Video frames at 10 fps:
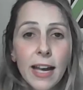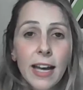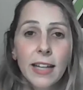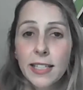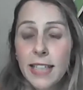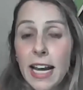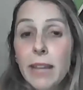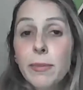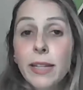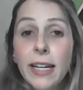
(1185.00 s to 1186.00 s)
the
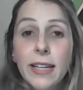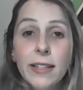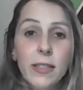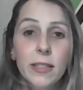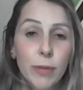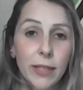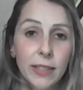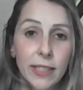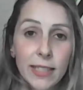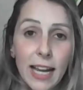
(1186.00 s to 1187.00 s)
same leaders bring
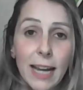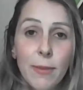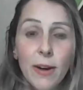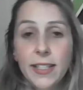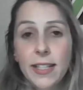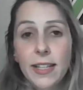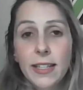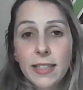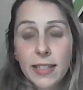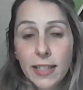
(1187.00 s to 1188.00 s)
the same
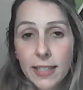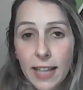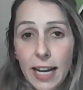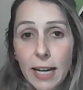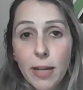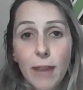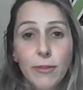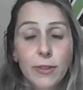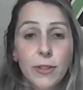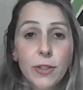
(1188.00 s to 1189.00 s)
ideas and the same
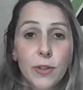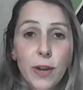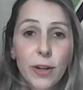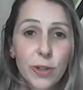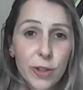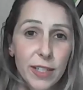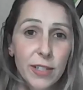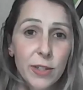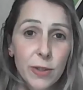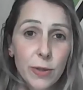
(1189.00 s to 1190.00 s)
governance structures
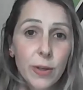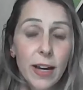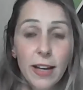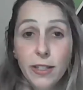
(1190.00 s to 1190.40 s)
into,